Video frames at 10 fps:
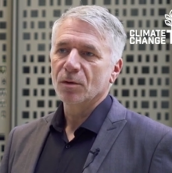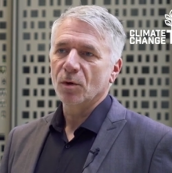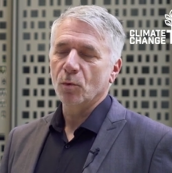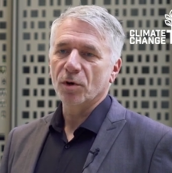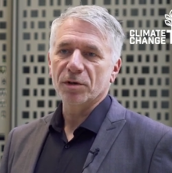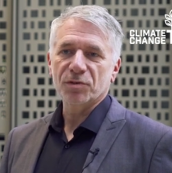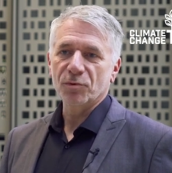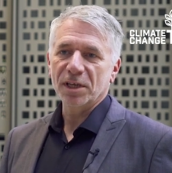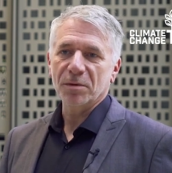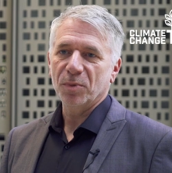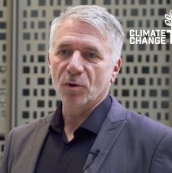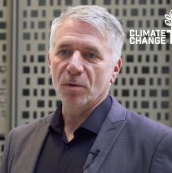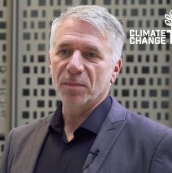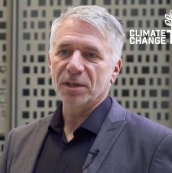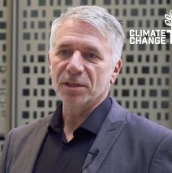Well, water is really
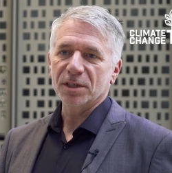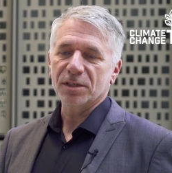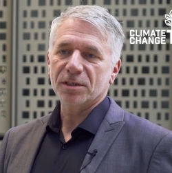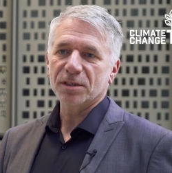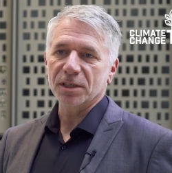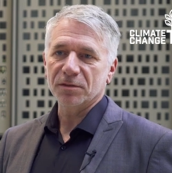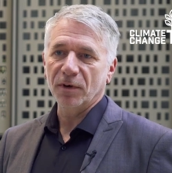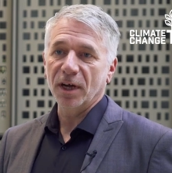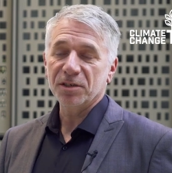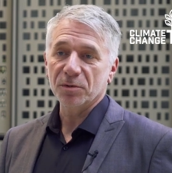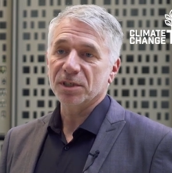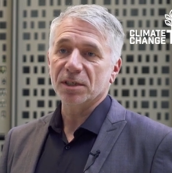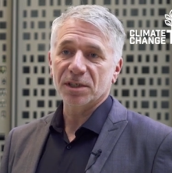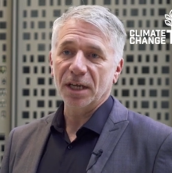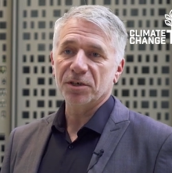important because it's vital, it's
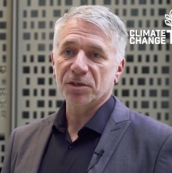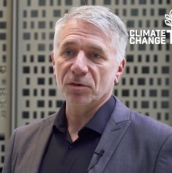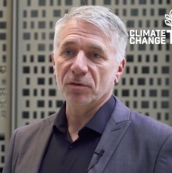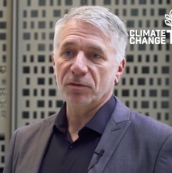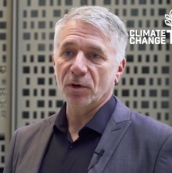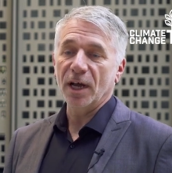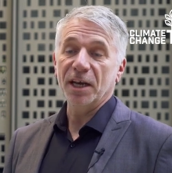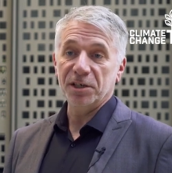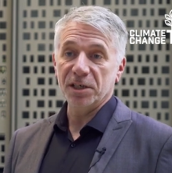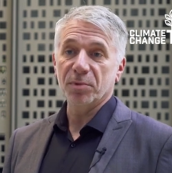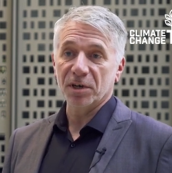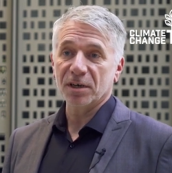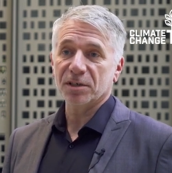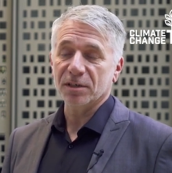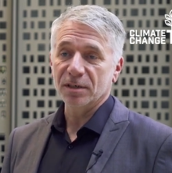essential for energy
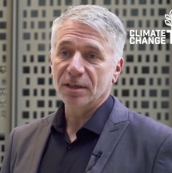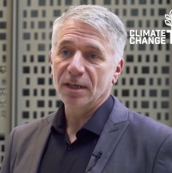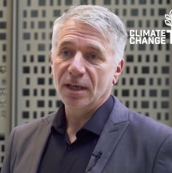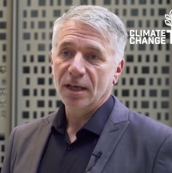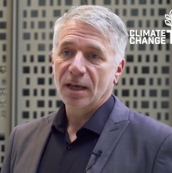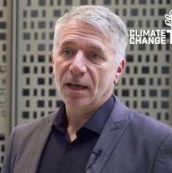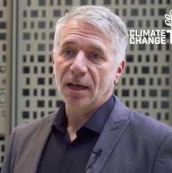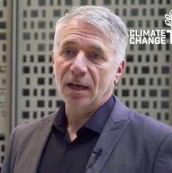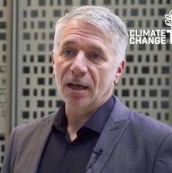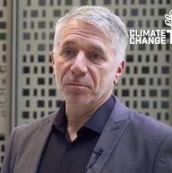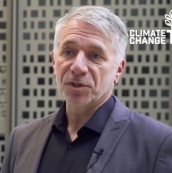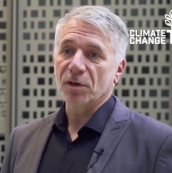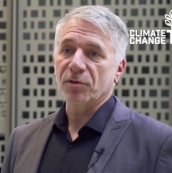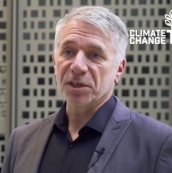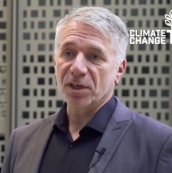production.
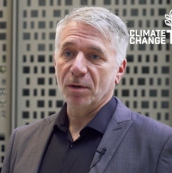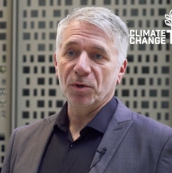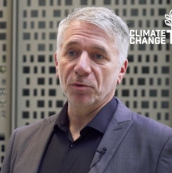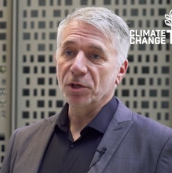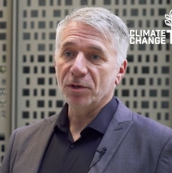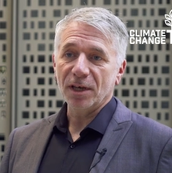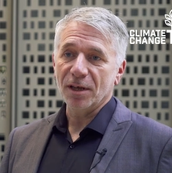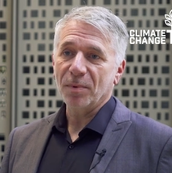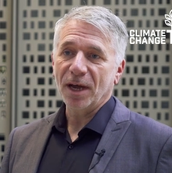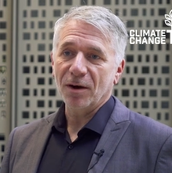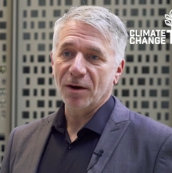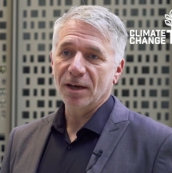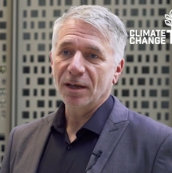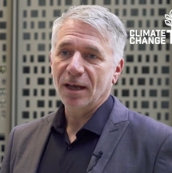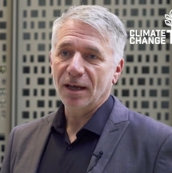So for example, nuclear
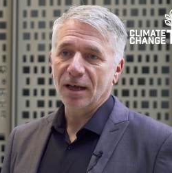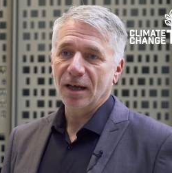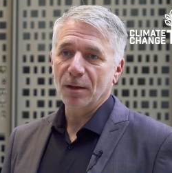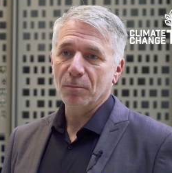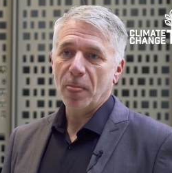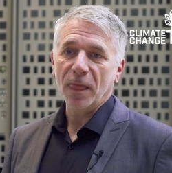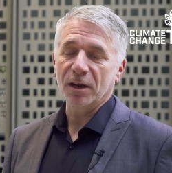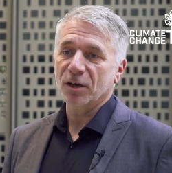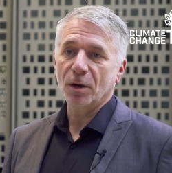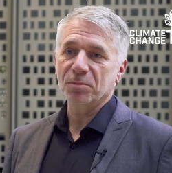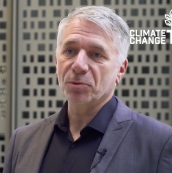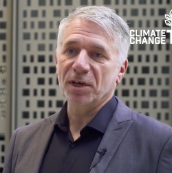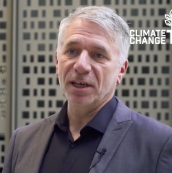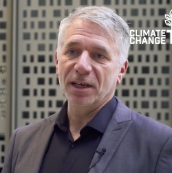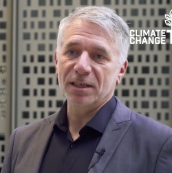power, and at
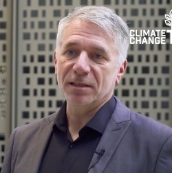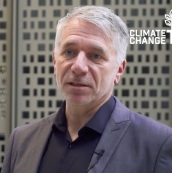COP28